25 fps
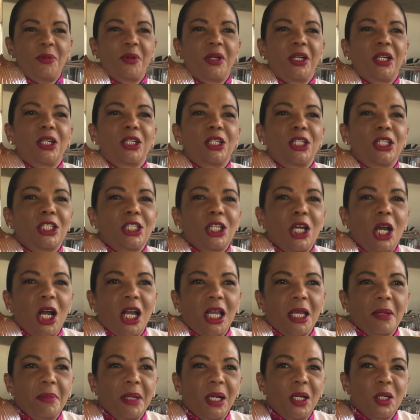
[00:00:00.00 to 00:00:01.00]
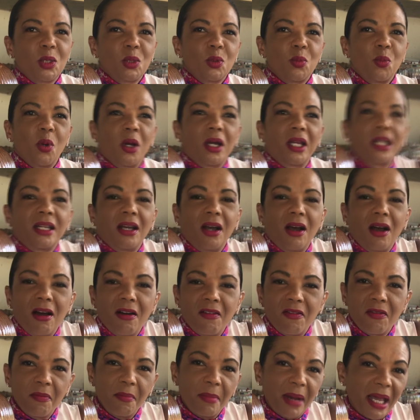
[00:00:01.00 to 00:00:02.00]
we're going to talk about one
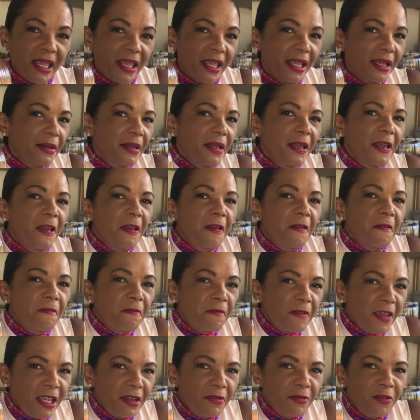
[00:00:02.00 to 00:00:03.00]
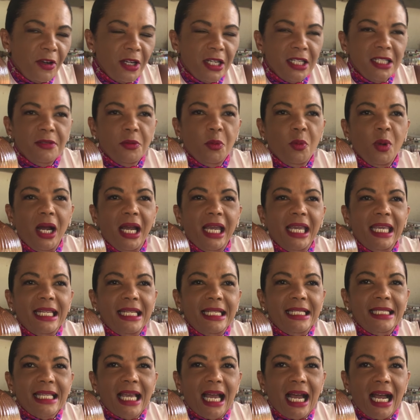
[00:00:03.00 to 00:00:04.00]
of my favorite
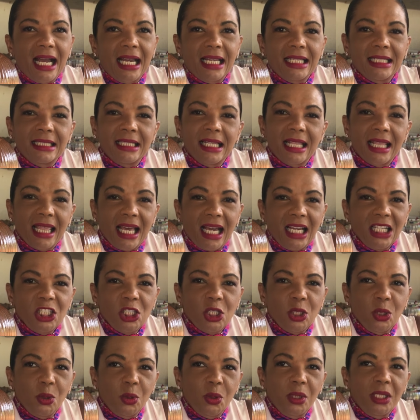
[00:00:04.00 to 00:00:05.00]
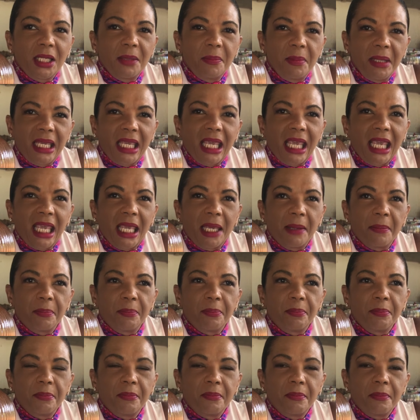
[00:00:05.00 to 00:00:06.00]
wines, and that only became
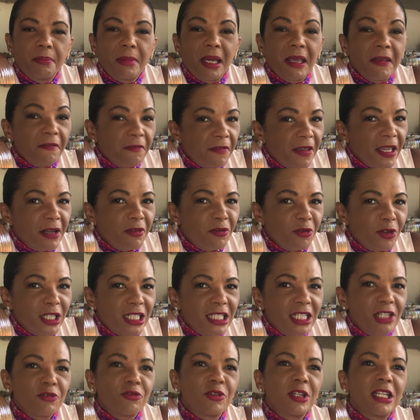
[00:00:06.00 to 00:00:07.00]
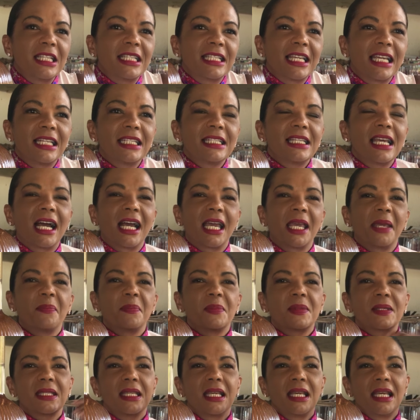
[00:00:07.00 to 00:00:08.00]
my favorite in recent
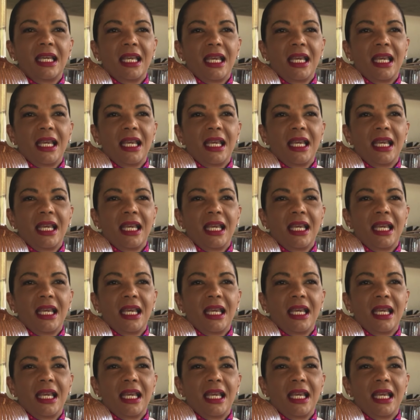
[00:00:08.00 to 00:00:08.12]
times.